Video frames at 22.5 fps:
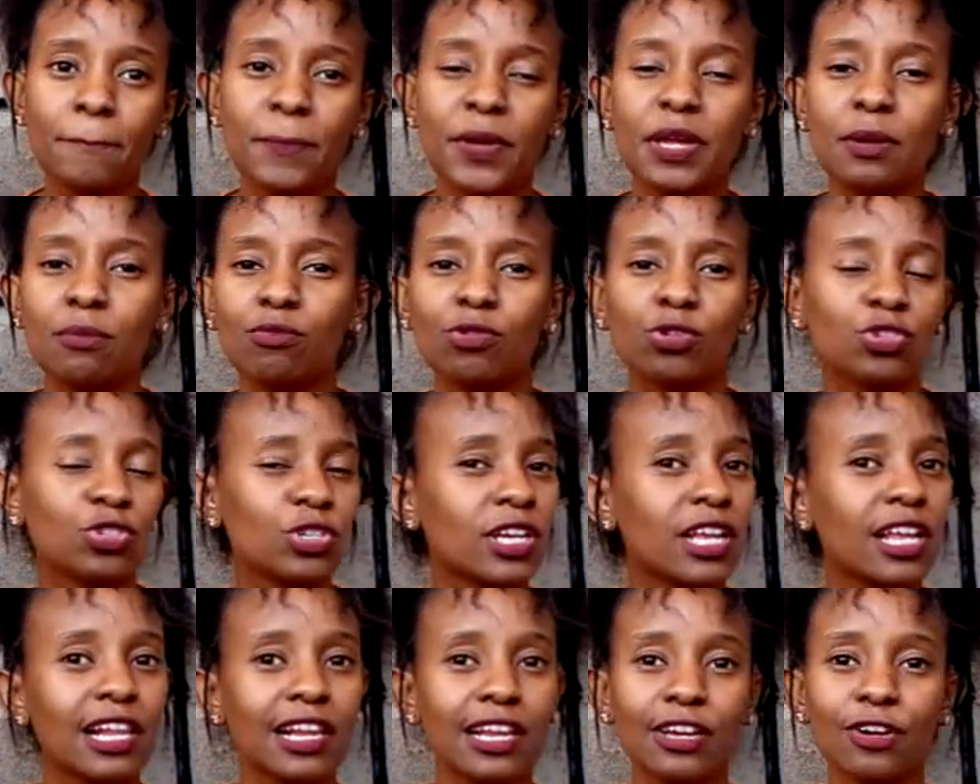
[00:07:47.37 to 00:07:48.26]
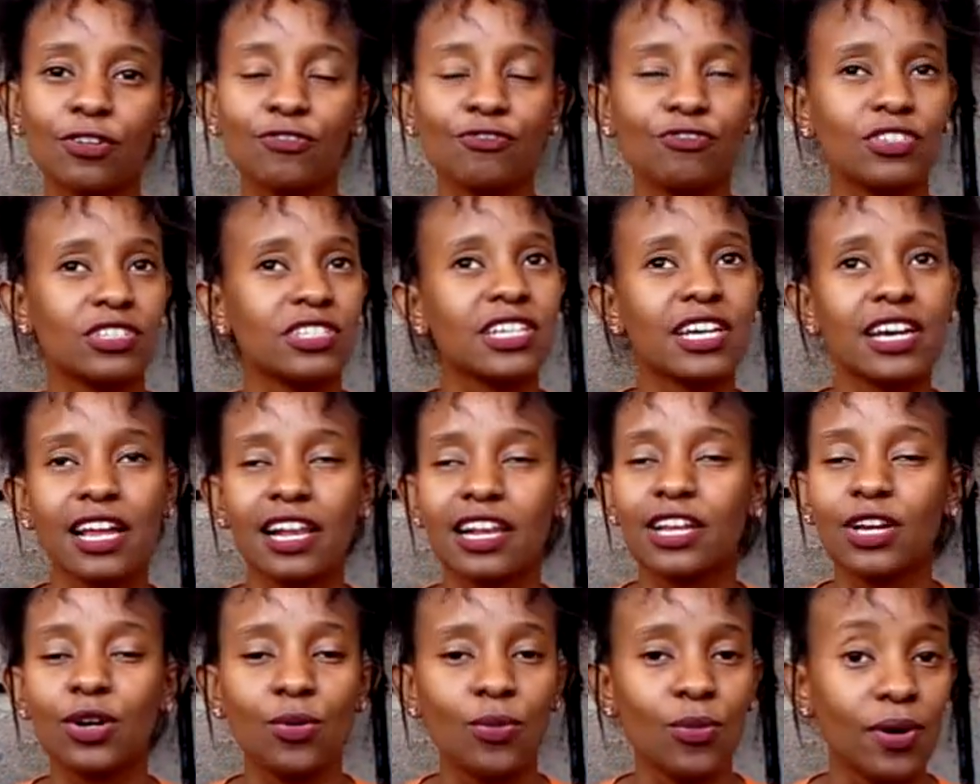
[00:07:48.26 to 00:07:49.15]
emotionally or
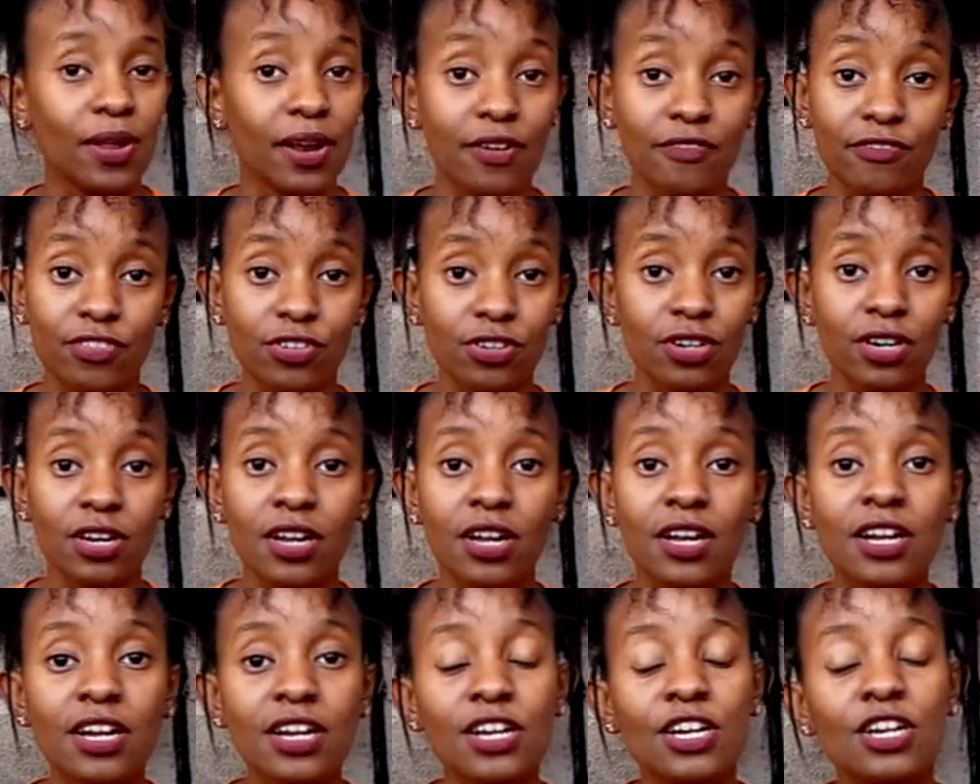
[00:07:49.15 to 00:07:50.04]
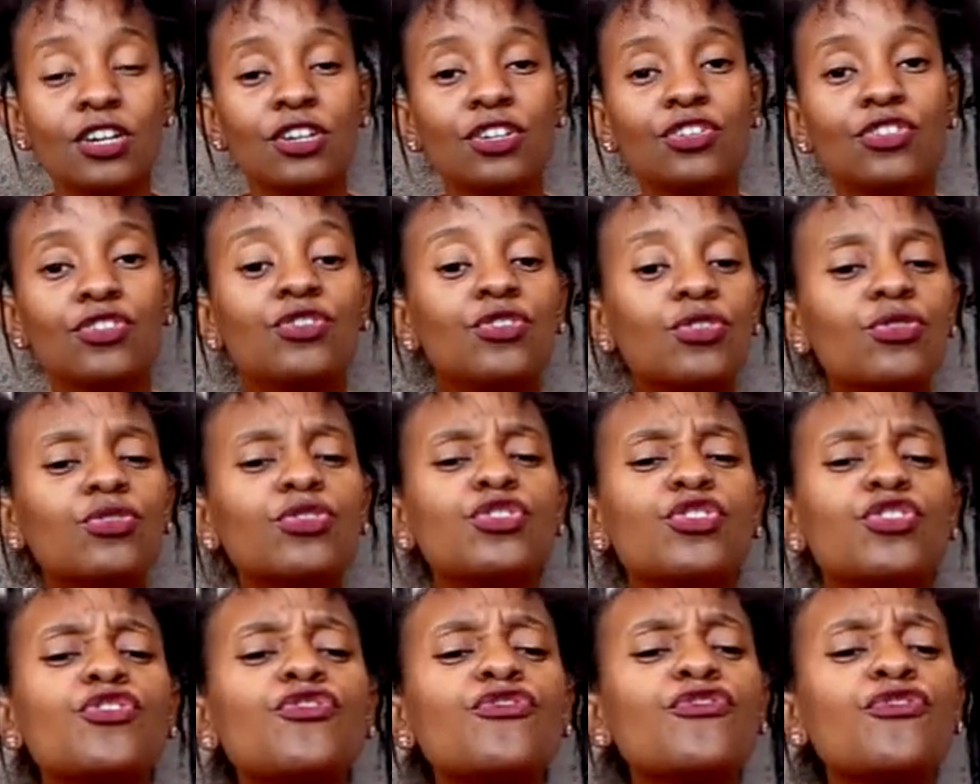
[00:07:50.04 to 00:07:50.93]
physically, whatever,
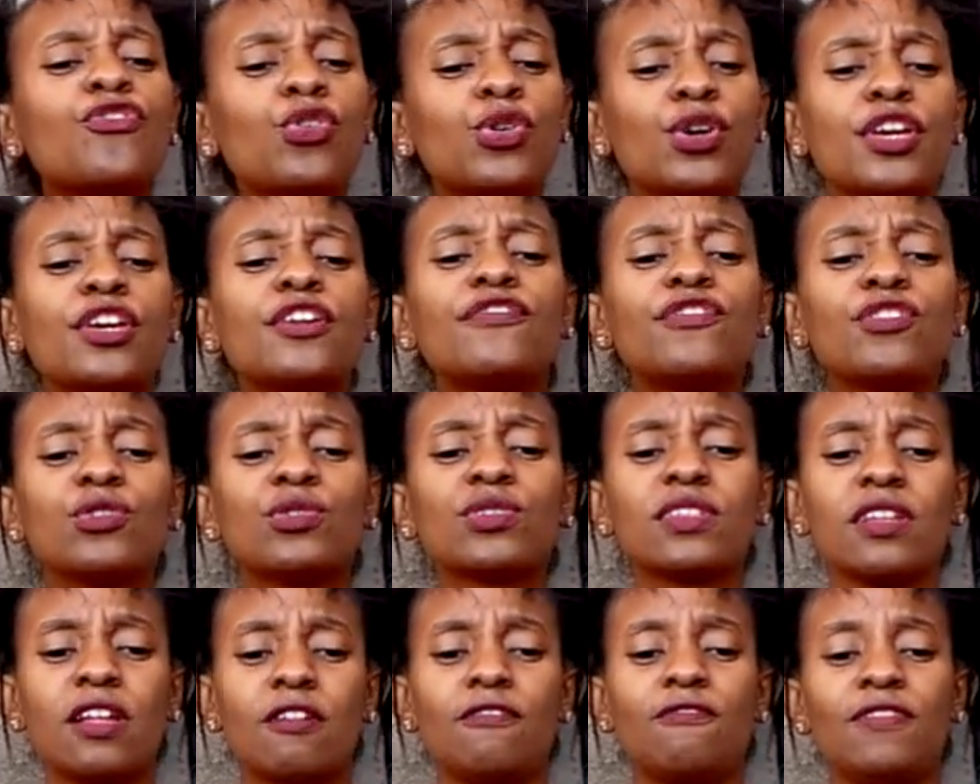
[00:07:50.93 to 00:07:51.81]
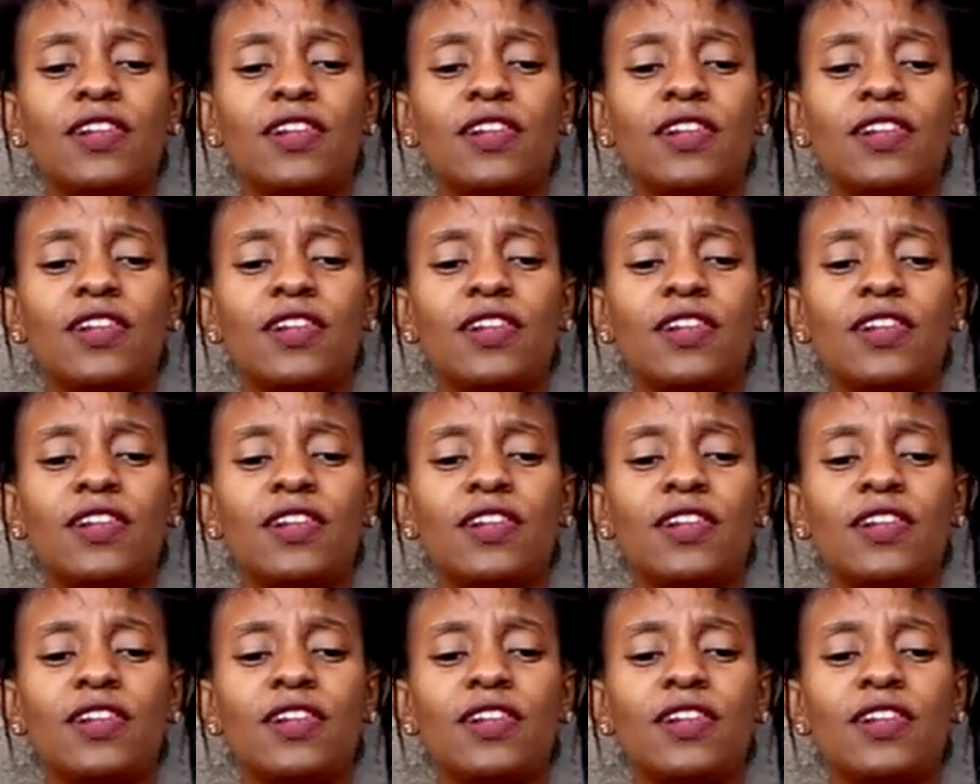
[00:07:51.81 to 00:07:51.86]
you forgive yourself.